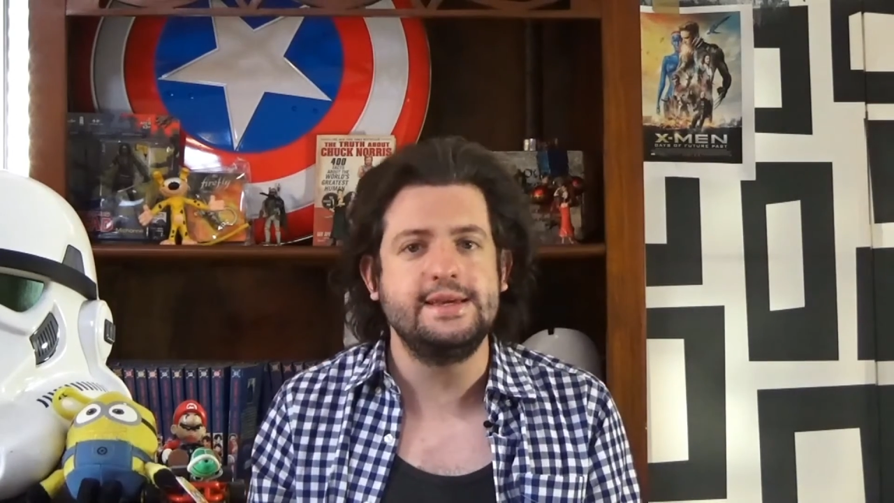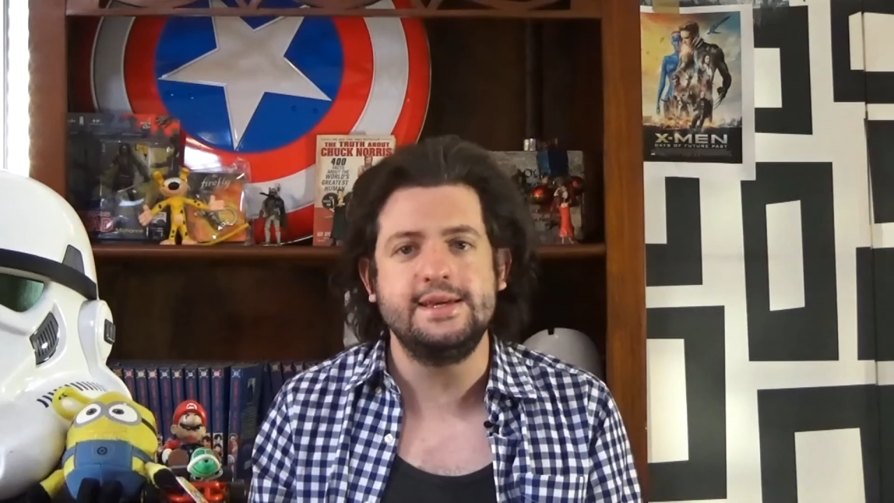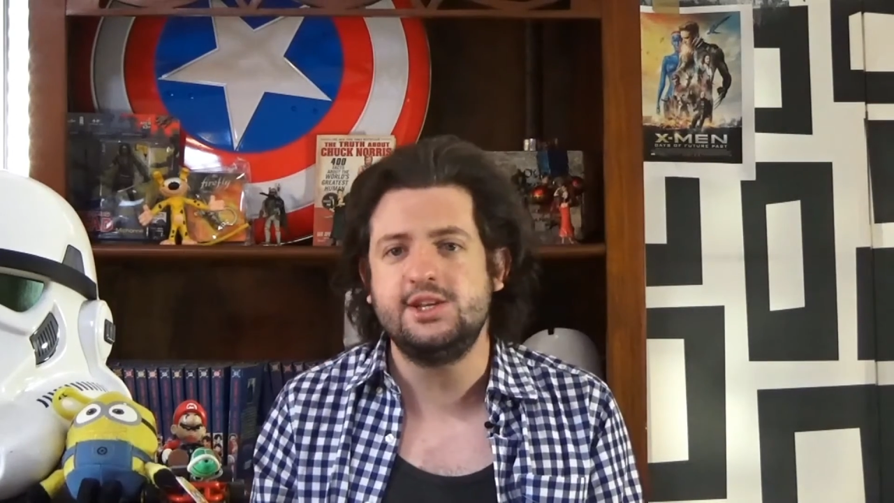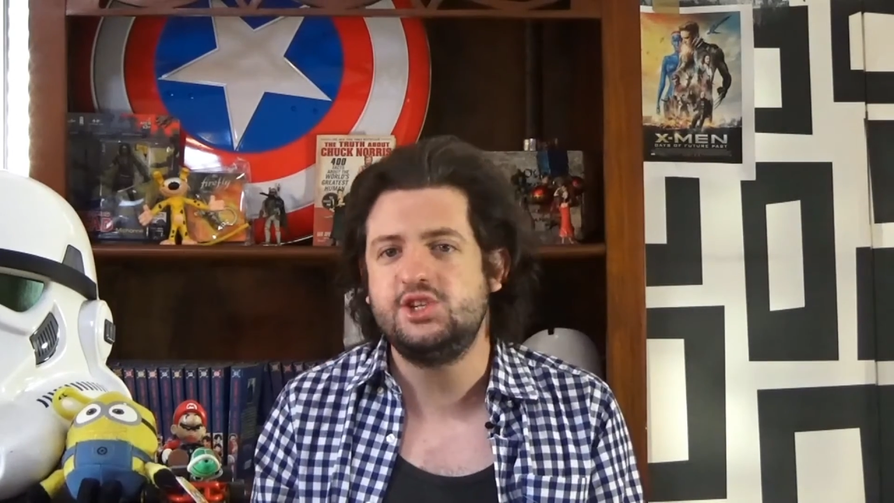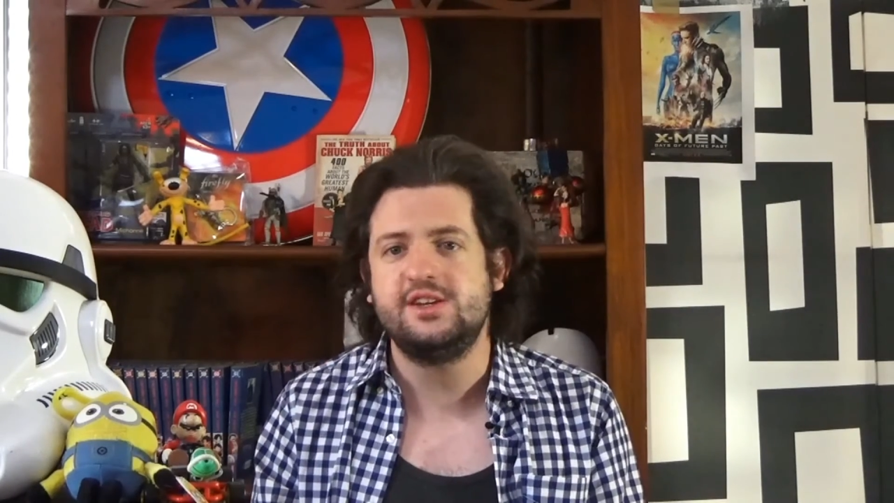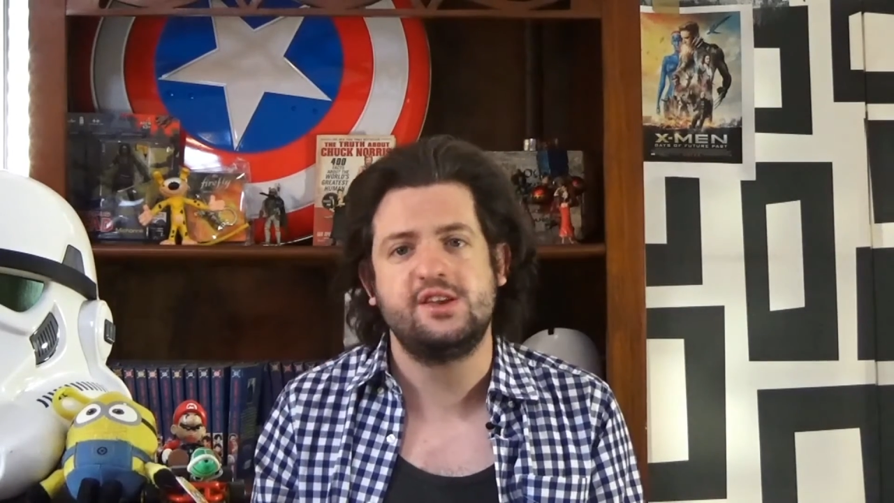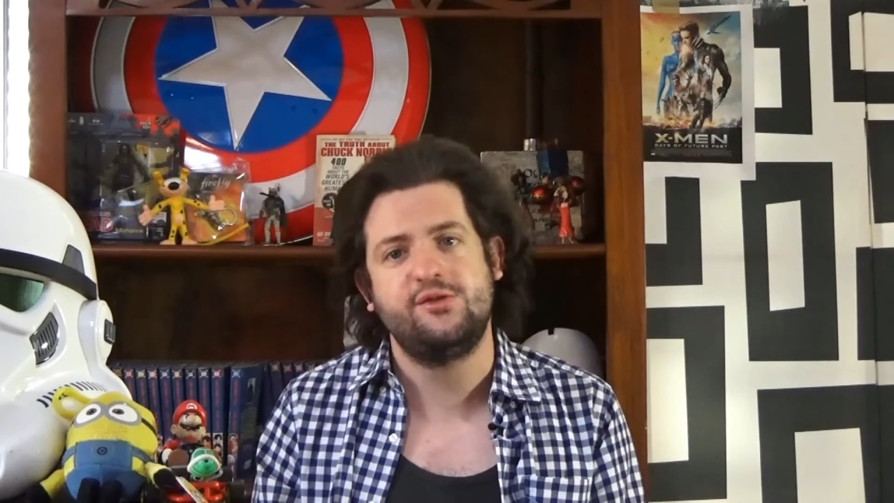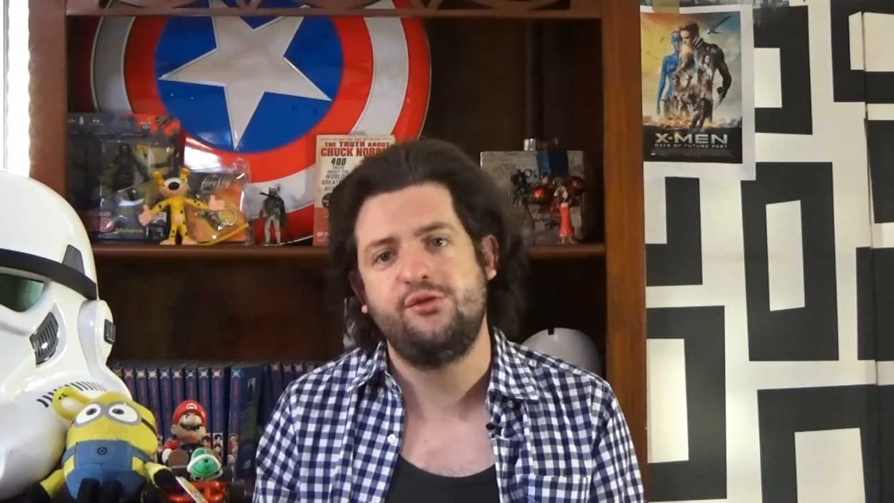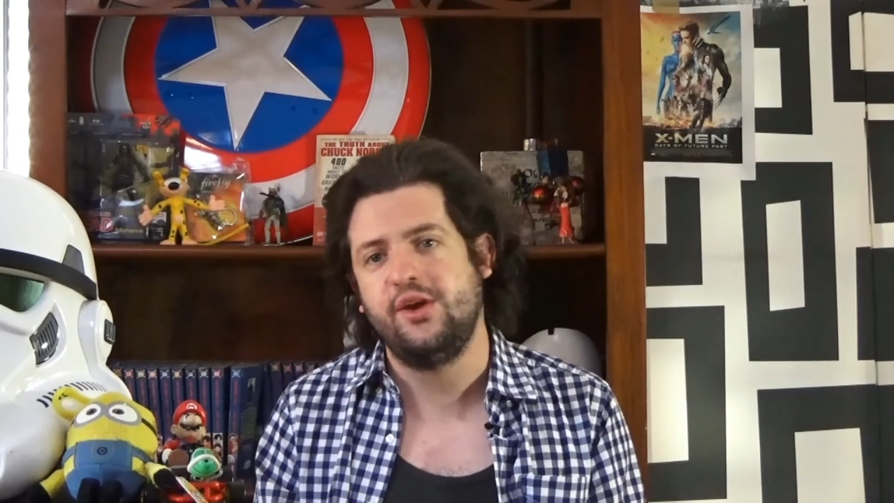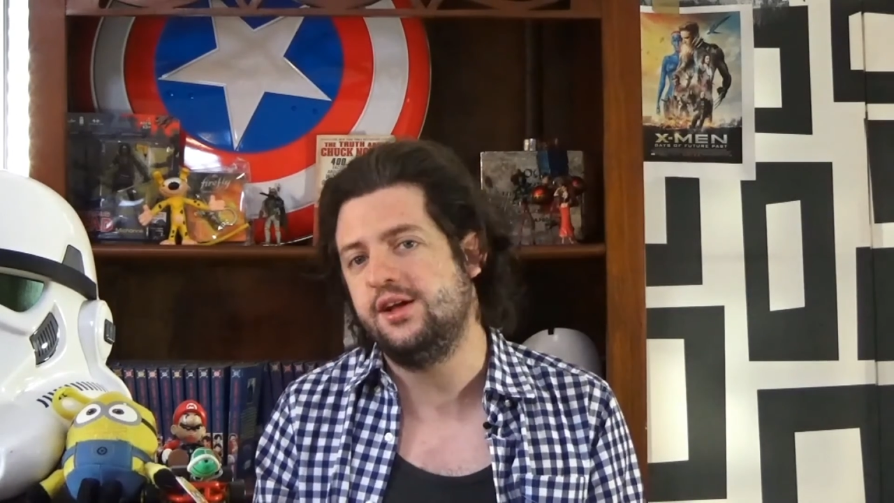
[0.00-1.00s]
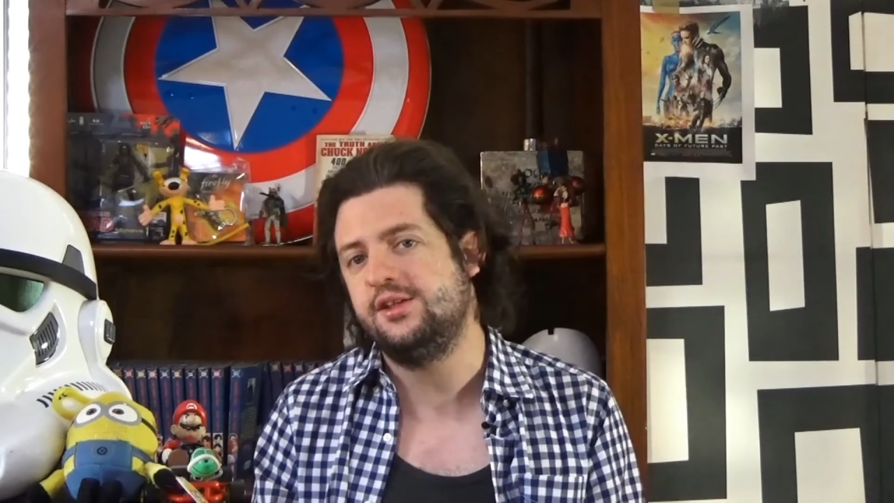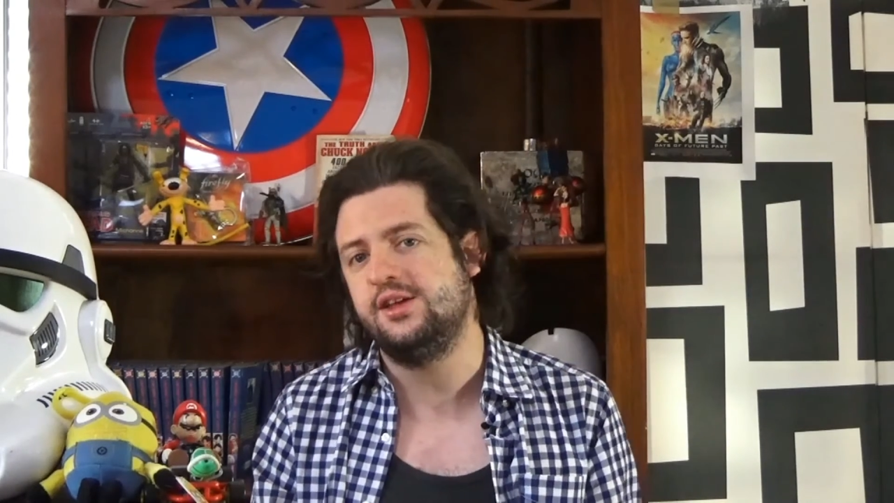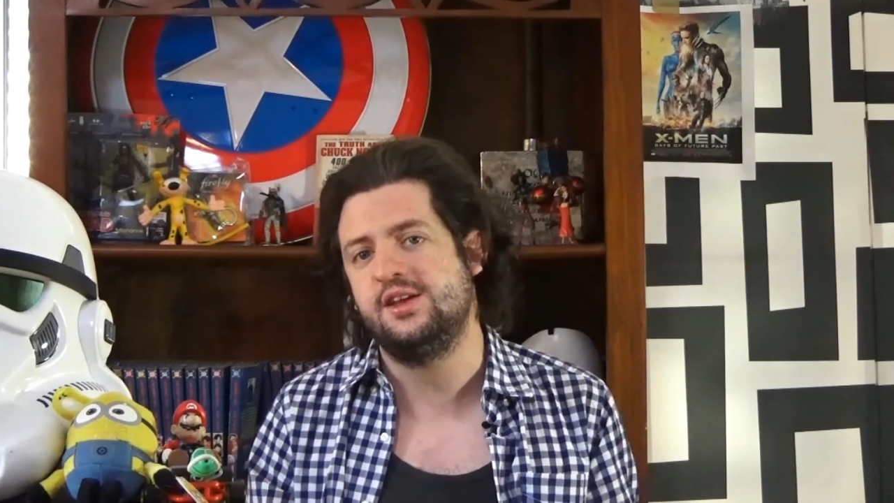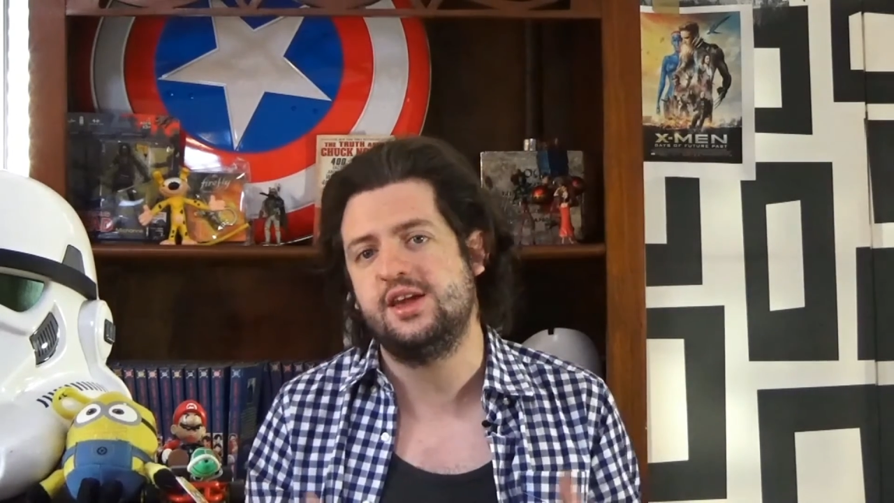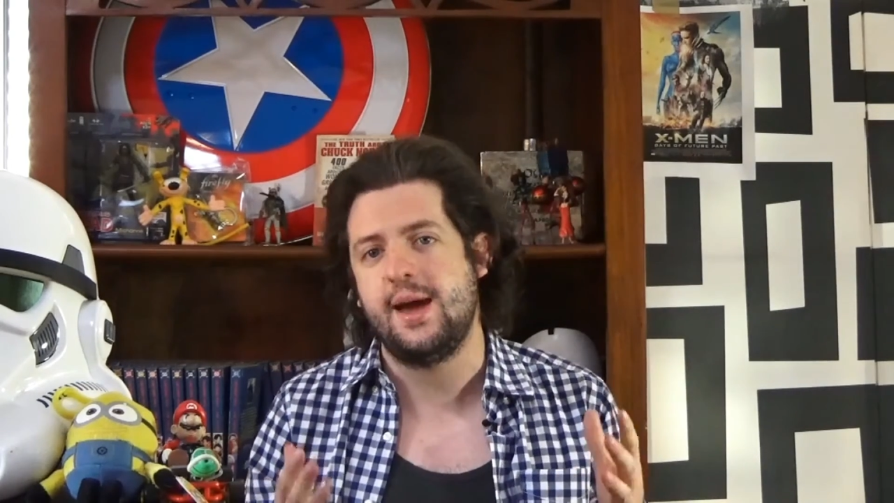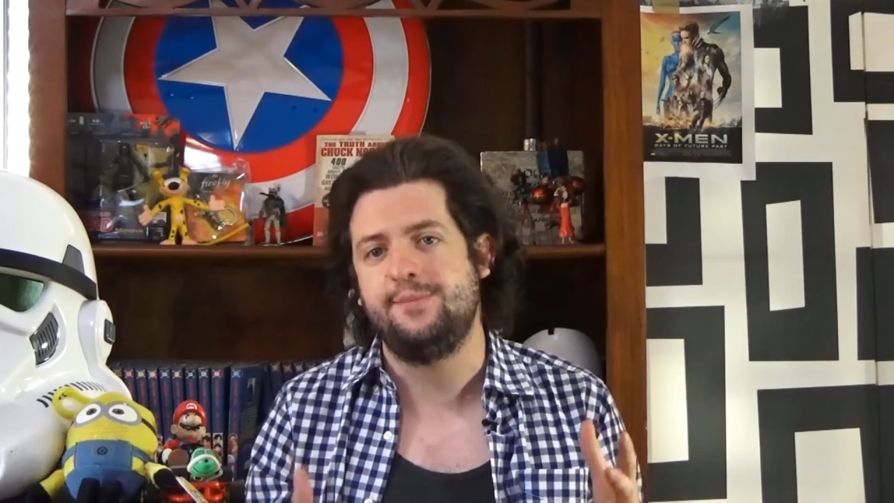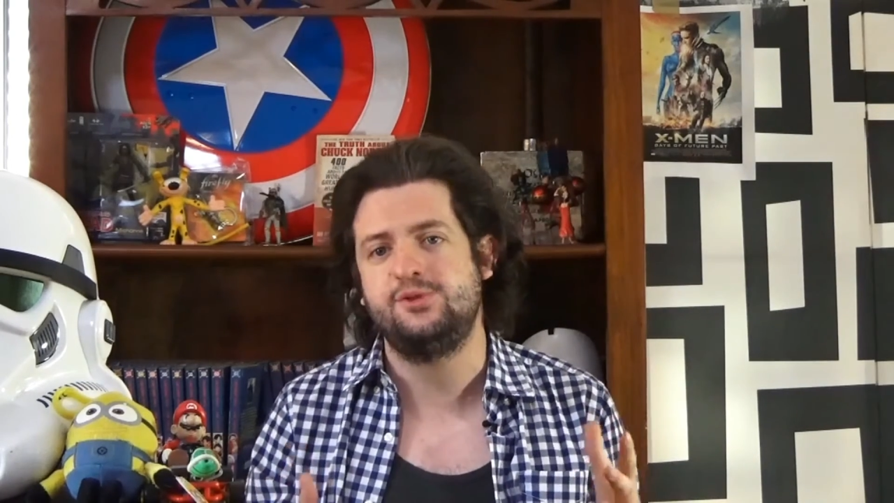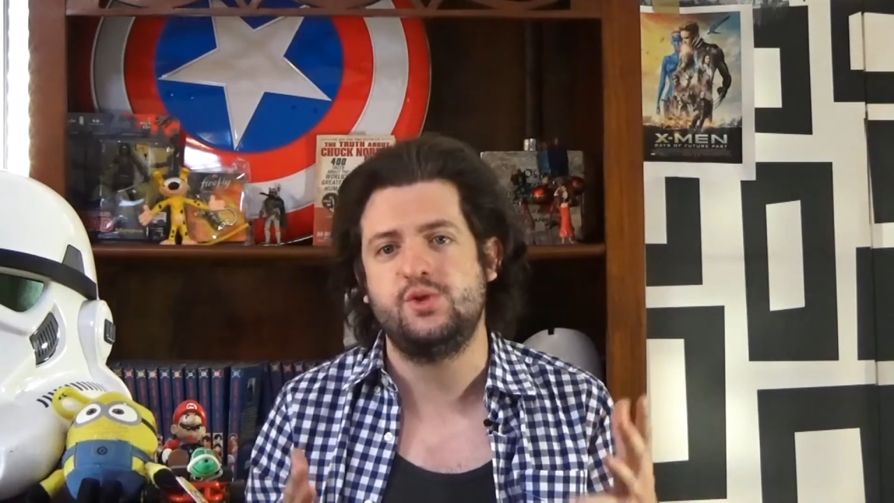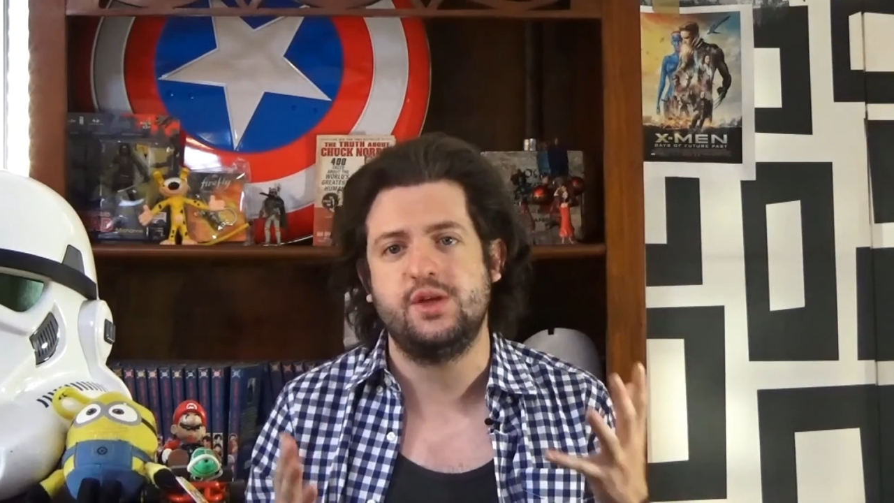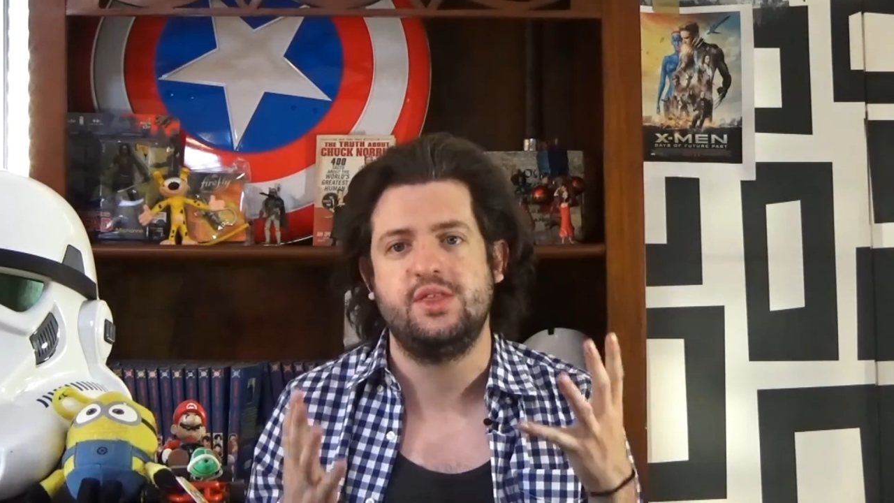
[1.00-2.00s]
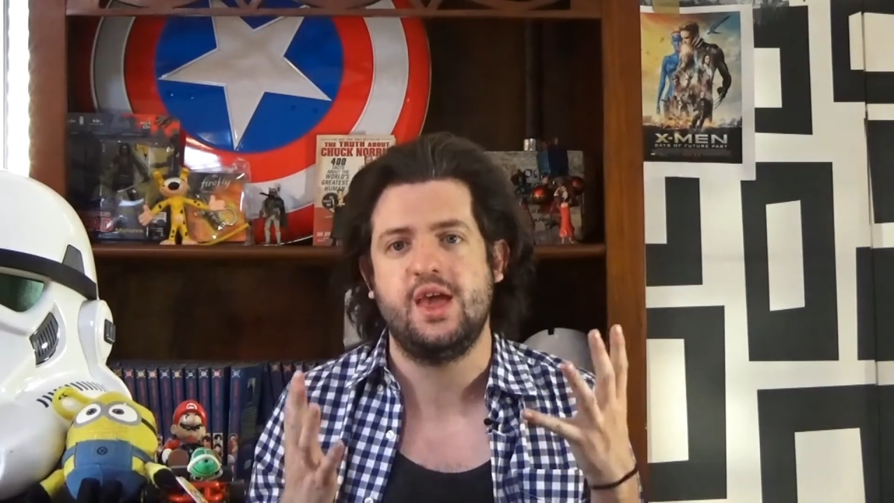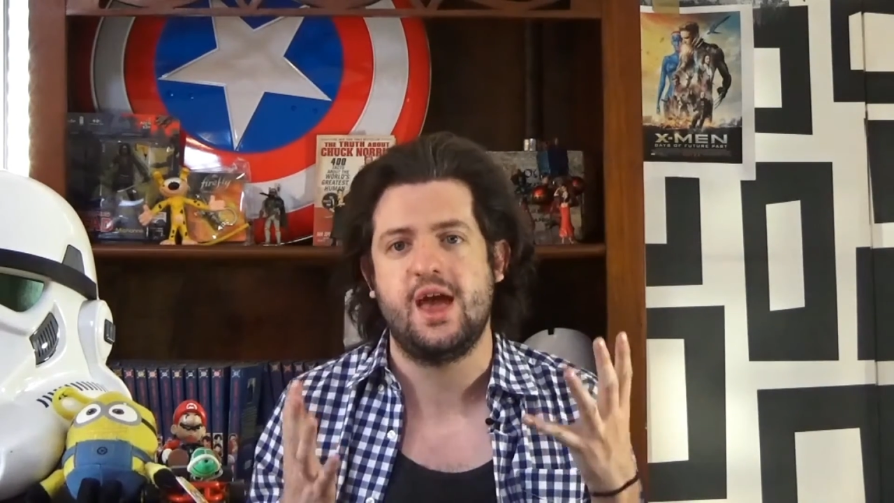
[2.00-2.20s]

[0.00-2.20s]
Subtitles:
it just failed in capturing the